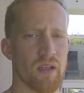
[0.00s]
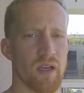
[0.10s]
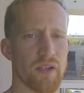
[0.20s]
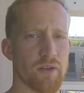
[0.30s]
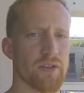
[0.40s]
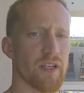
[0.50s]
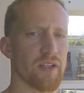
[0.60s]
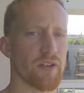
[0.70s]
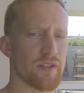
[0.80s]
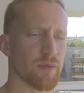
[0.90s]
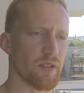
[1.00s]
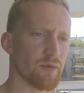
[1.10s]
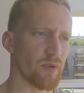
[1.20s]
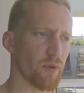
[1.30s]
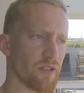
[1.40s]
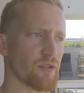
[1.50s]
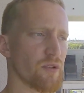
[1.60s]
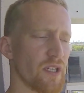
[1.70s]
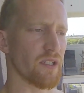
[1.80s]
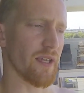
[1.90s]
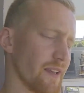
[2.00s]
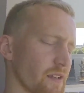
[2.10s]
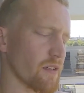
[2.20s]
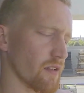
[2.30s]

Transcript: Another thing I noticed, we went to a lake,